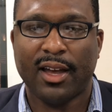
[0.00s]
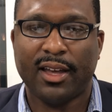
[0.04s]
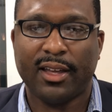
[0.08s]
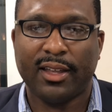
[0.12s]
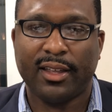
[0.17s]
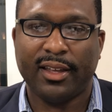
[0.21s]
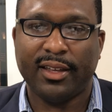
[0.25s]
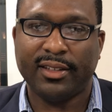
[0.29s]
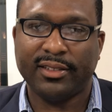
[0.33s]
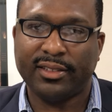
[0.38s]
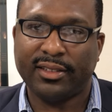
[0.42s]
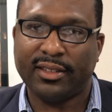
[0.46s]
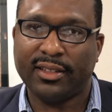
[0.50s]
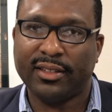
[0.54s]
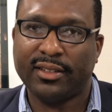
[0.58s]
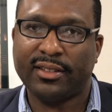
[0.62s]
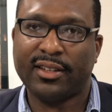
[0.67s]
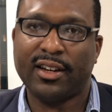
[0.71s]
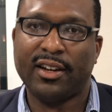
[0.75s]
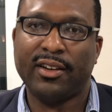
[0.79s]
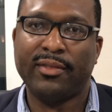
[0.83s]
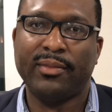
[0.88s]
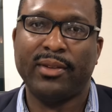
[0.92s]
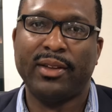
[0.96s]
It's
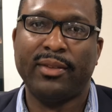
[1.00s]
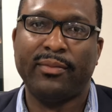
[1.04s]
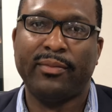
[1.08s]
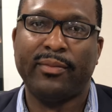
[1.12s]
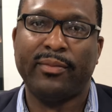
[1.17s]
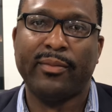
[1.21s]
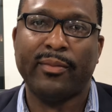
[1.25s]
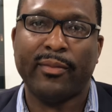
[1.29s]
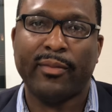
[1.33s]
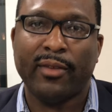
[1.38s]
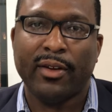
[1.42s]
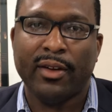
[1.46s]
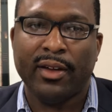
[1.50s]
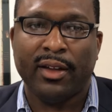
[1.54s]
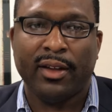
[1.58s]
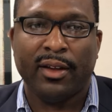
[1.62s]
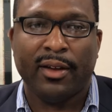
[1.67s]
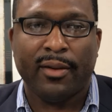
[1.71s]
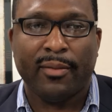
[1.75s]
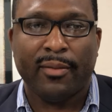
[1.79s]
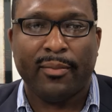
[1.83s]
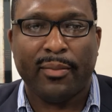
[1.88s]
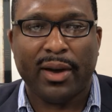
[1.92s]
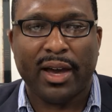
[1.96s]
determined
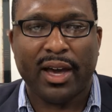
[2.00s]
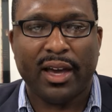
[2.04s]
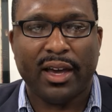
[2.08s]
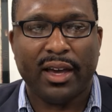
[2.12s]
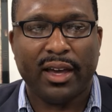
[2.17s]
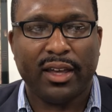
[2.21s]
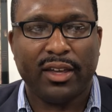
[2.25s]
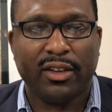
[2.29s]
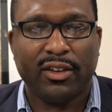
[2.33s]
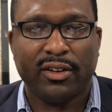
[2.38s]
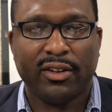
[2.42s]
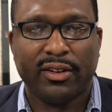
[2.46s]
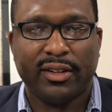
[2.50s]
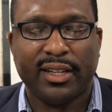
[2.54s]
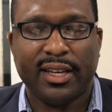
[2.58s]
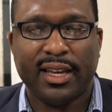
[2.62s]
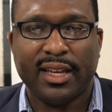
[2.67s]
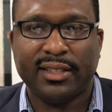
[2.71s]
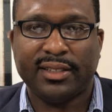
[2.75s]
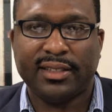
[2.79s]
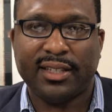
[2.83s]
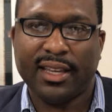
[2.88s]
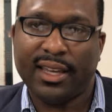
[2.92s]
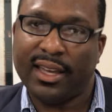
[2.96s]
by your debt
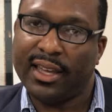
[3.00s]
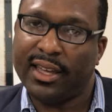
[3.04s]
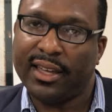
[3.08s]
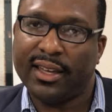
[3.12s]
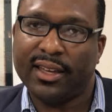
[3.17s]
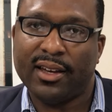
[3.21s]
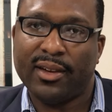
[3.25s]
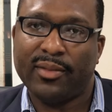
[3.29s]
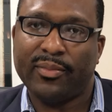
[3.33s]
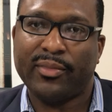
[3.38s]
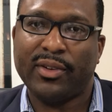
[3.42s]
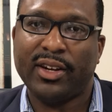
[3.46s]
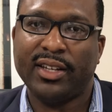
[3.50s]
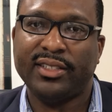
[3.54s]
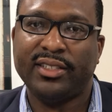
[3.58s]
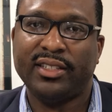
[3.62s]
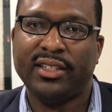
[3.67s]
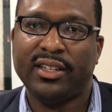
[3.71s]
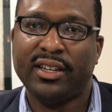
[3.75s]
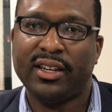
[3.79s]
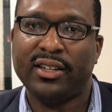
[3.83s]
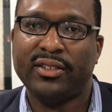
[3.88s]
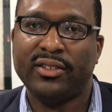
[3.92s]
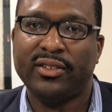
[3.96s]
to income
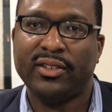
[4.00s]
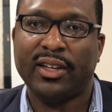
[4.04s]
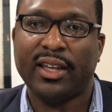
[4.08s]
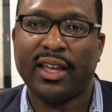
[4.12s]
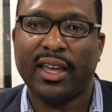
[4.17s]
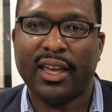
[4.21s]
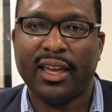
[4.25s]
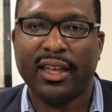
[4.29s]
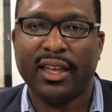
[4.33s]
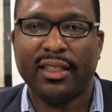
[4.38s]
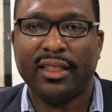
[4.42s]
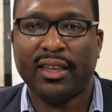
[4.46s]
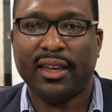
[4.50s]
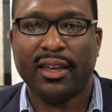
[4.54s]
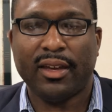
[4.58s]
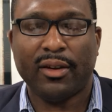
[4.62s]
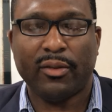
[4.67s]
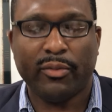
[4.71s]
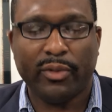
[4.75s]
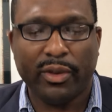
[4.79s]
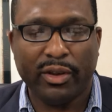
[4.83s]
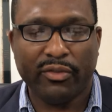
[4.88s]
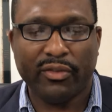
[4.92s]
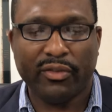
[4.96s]
ratio, and then we
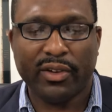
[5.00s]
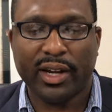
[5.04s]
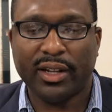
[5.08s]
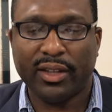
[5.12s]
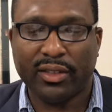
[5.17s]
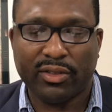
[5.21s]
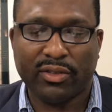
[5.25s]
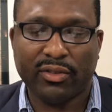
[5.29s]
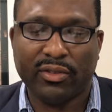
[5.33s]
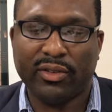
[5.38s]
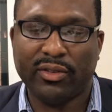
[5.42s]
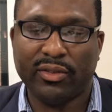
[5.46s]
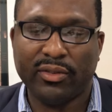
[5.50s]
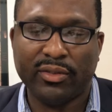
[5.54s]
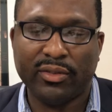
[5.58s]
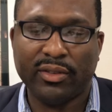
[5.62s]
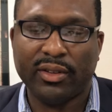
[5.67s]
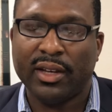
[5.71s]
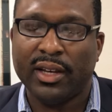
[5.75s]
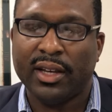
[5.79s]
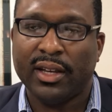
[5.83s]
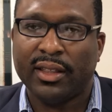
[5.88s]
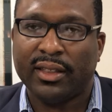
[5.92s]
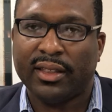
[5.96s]
run it through
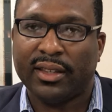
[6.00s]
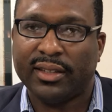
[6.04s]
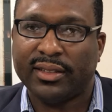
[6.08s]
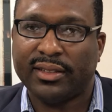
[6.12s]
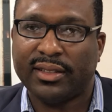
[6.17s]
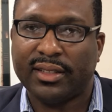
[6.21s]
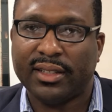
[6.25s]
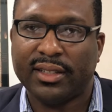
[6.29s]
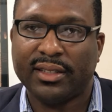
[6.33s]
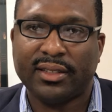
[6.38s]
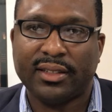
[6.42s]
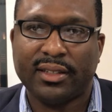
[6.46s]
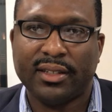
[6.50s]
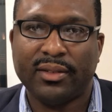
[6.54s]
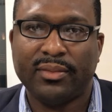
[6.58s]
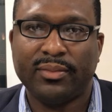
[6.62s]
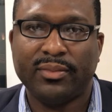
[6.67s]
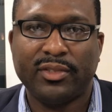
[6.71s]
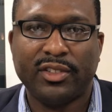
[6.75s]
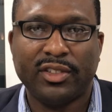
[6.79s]
the system to